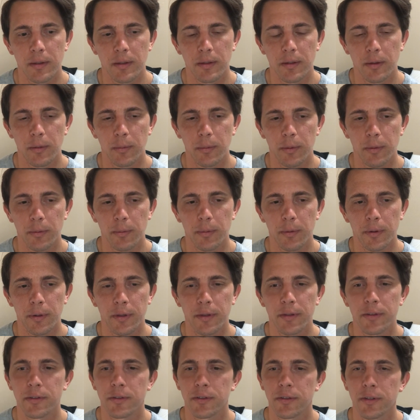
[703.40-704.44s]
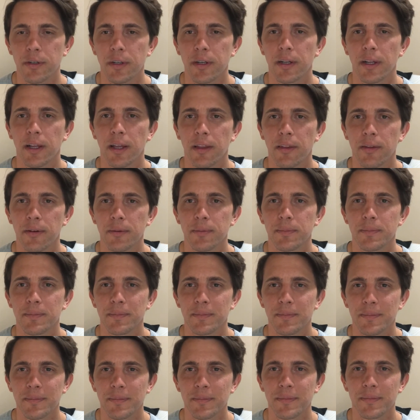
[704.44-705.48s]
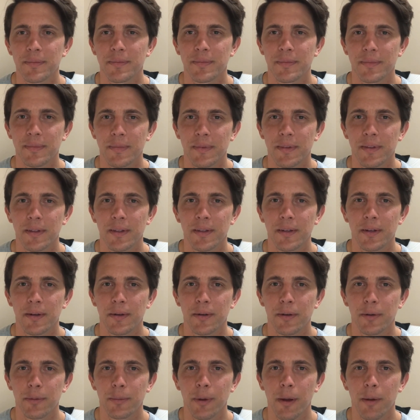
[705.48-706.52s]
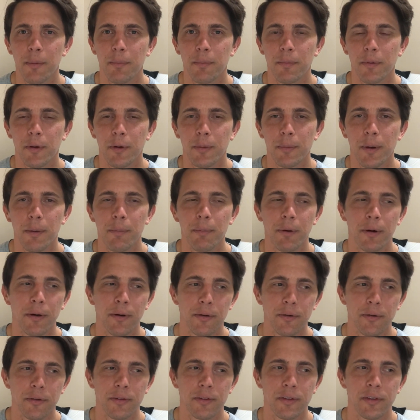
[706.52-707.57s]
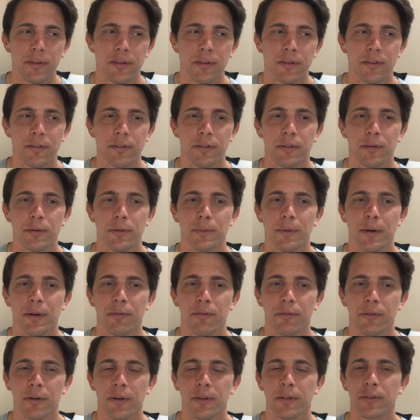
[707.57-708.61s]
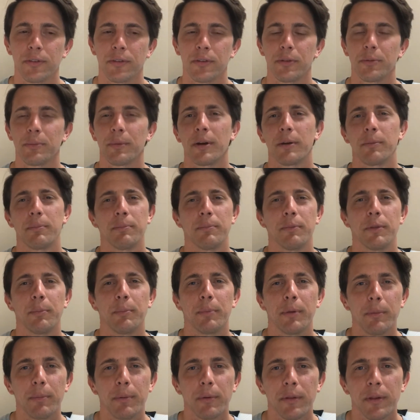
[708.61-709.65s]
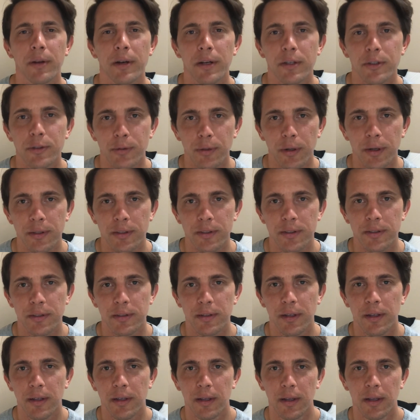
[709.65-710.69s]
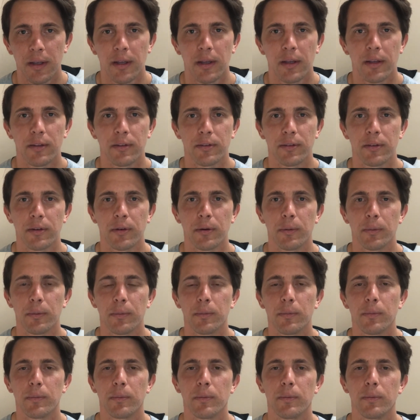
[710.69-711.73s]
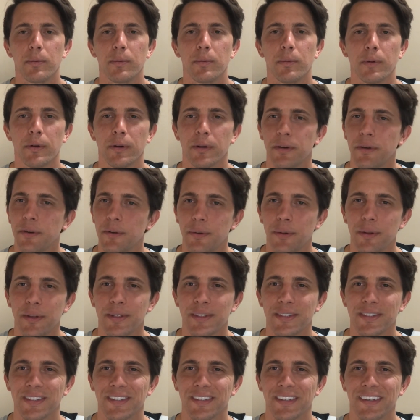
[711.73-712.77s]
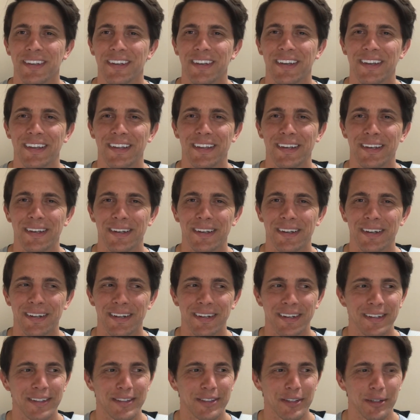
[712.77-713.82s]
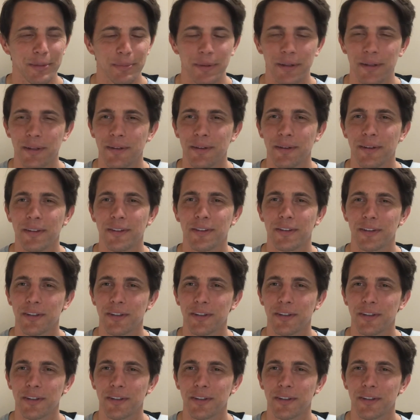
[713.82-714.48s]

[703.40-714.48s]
You know, we're in this journey together. You know, you're my partners in this. You're my friends. You're the people that I trust. So we're gonna do this, and it's gonna be